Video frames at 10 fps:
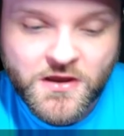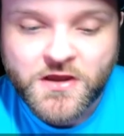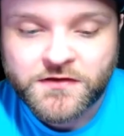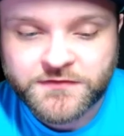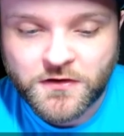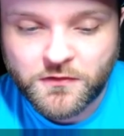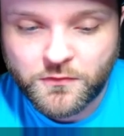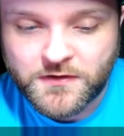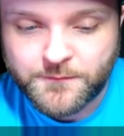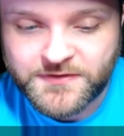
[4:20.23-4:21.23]

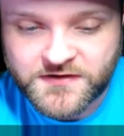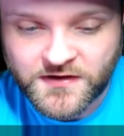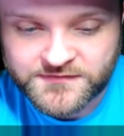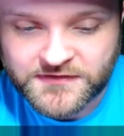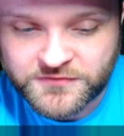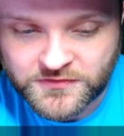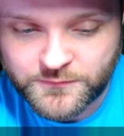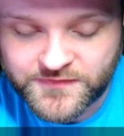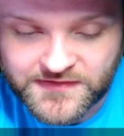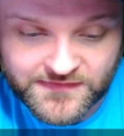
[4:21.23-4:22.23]
So because I took it
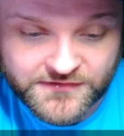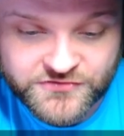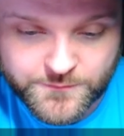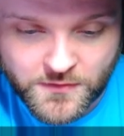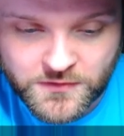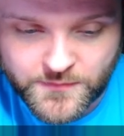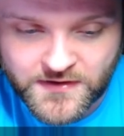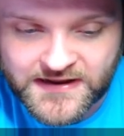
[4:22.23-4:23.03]
with the electric Pokemon,